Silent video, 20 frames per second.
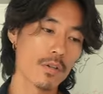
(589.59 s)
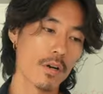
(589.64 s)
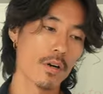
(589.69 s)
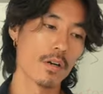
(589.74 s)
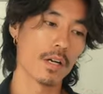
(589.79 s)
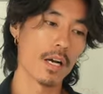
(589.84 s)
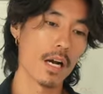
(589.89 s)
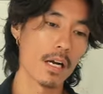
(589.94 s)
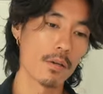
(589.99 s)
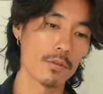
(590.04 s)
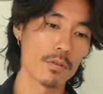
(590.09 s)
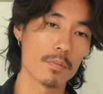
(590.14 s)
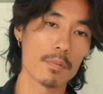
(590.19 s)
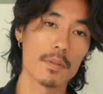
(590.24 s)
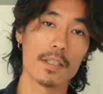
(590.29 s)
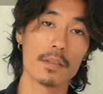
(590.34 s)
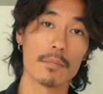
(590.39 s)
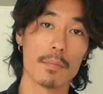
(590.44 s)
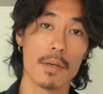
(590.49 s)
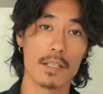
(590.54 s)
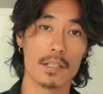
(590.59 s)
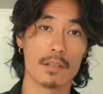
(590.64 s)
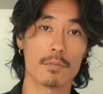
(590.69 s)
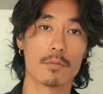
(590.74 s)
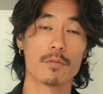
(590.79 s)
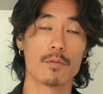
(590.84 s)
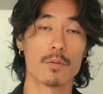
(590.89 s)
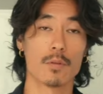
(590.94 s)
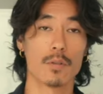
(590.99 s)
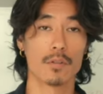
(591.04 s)
young, I was playing
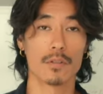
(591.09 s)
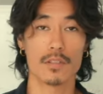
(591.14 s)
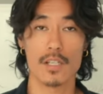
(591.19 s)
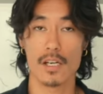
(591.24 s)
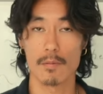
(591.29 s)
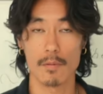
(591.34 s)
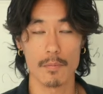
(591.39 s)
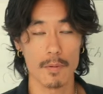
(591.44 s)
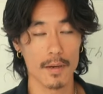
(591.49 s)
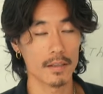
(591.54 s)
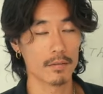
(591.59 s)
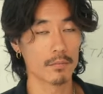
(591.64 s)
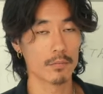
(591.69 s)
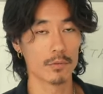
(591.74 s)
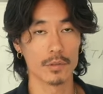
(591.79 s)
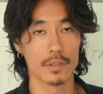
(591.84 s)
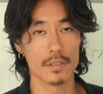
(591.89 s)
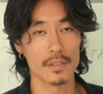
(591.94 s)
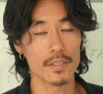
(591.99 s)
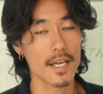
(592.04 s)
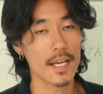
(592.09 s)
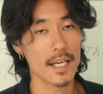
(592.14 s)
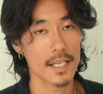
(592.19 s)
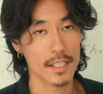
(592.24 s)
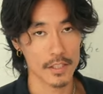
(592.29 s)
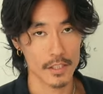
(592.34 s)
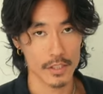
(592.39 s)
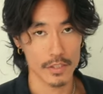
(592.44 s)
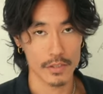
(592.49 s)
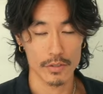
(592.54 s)
basketball for a long time, about more than
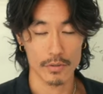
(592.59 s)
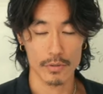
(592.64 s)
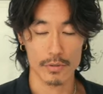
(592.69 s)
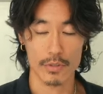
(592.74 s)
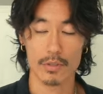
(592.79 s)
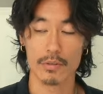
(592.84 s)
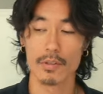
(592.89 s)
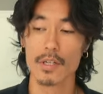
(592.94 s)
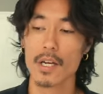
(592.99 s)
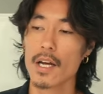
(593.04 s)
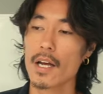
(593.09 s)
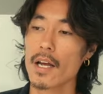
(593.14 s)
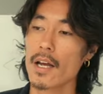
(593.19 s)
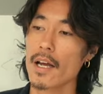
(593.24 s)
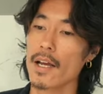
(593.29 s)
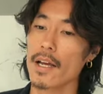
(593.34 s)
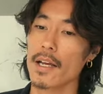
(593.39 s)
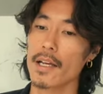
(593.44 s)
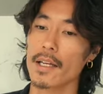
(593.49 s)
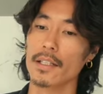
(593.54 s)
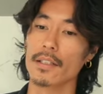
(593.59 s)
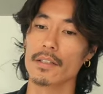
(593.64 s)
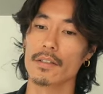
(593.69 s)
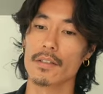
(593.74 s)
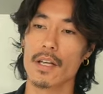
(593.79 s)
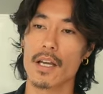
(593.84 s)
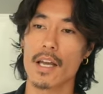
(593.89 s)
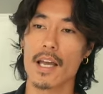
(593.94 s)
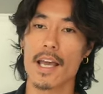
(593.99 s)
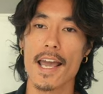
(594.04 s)
10 years or so. And
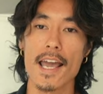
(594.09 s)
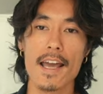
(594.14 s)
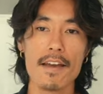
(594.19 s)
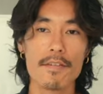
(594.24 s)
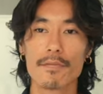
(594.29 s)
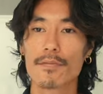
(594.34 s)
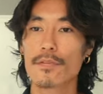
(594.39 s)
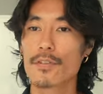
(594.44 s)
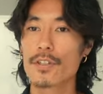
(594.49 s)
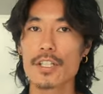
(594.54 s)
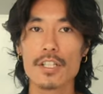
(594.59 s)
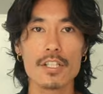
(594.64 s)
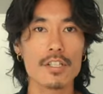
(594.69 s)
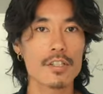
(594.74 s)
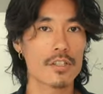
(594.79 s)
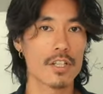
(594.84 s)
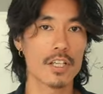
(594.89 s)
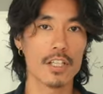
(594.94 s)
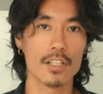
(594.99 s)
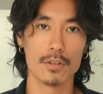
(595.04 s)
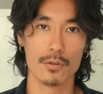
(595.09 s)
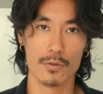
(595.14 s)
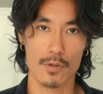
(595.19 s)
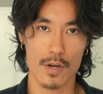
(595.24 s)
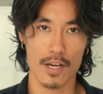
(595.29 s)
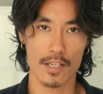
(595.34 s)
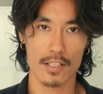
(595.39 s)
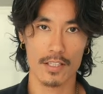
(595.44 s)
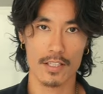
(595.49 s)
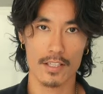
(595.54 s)
every single
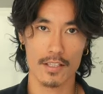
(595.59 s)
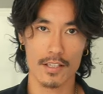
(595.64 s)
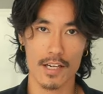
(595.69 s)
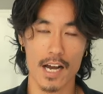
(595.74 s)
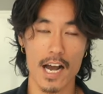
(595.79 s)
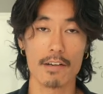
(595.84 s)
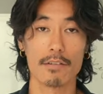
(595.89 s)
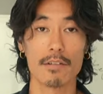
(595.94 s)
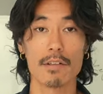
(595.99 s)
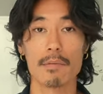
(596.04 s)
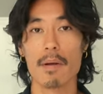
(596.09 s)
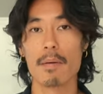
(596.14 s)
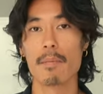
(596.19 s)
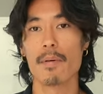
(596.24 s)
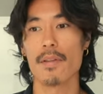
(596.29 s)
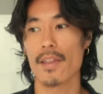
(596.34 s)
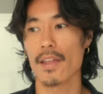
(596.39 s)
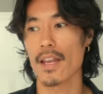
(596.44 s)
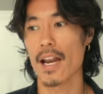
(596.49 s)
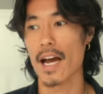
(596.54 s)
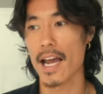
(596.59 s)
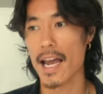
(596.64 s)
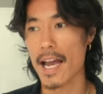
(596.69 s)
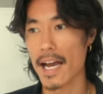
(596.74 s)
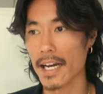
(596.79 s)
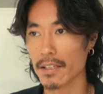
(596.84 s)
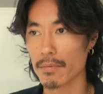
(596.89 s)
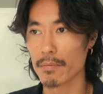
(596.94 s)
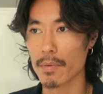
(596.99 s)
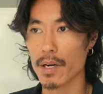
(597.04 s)
night, I remember that I
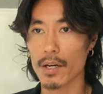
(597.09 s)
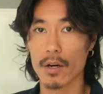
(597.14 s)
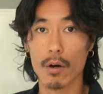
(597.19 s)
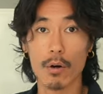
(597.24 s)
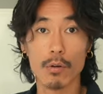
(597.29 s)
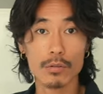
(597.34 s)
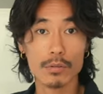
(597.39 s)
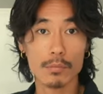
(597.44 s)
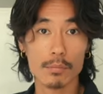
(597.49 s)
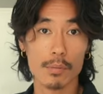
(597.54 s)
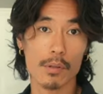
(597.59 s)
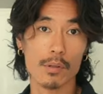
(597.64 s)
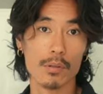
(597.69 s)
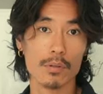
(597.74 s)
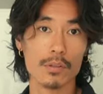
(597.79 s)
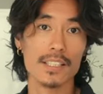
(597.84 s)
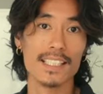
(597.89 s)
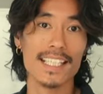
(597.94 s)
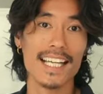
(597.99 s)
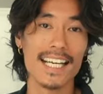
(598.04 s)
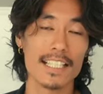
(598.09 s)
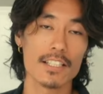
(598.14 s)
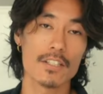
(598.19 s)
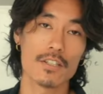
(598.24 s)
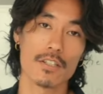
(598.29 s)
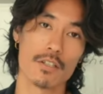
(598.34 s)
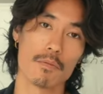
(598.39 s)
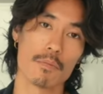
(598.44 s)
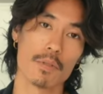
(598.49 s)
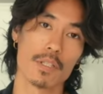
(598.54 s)
had my own ball
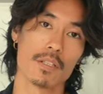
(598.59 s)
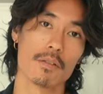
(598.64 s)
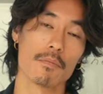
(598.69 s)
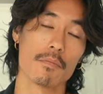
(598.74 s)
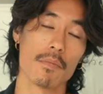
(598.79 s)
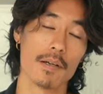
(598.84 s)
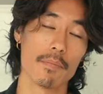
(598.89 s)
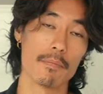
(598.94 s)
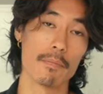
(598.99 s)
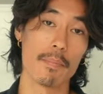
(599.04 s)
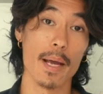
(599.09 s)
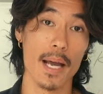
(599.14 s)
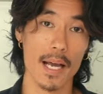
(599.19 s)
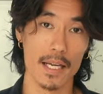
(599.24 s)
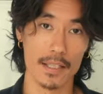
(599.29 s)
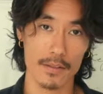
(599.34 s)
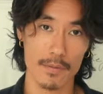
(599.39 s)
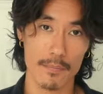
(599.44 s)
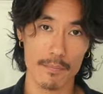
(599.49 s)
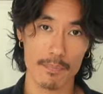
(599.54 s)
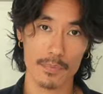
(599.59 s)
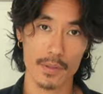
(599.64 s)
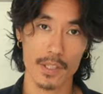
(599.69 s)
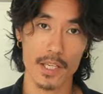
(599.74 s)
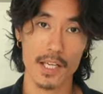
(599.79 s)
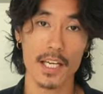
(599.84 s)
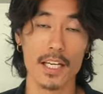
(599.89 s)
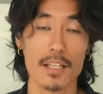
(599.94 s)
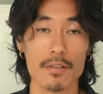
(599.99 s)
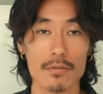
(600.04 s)
next to me in my bed,
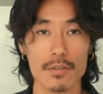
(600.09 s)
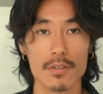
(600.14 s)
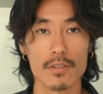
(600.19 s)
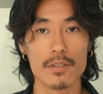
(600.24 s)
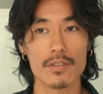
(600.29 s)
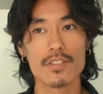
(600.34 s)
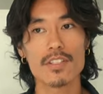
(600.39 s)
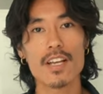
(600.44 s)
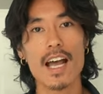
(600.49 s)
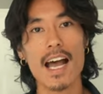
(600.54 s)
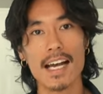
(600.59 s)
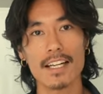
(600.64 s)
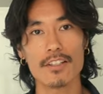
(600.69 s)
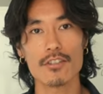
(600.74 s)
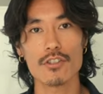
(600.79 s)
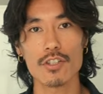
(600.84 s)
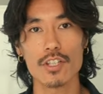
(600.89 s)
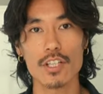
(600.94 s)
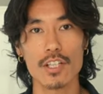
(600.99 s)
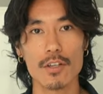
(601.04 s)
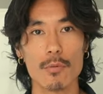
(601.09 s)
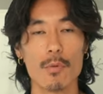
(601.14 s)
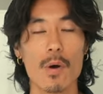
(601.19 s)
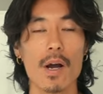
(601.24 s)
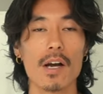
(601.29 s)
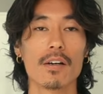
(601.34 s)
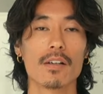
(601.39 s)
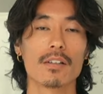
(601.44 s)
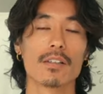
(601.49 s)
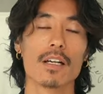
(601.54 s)
and I was touching it
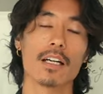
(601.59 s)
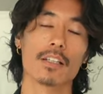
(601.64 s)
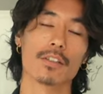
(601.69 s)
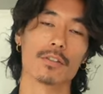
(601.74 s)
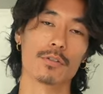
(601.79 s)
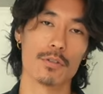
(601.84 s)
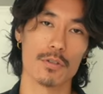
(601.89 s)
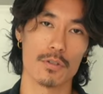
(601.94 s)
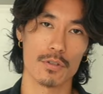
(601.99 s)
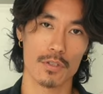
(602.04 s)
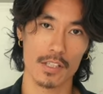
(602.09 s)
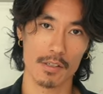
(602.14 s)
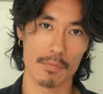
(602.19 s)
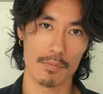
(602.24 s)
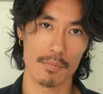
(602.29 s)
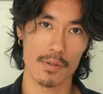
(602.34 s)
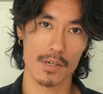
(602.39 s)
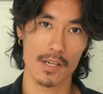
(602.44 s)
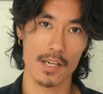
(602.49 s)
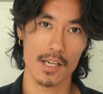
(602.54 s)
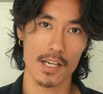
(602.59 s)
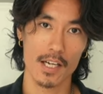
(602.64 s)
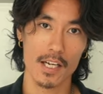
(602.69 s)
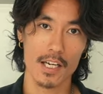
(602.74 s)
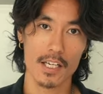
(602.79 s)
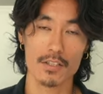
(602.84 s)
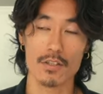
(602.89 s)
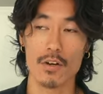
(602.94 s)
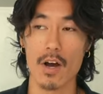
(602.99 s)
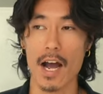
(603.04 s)
while I go to sleep.
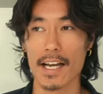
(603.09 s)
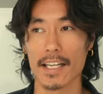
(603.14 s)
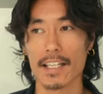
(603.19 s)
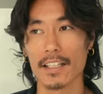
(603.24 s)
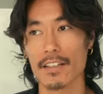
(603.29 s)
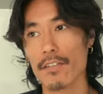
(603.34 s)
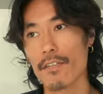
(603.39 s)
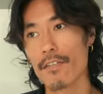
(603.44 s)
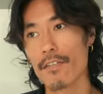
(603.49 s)
So I can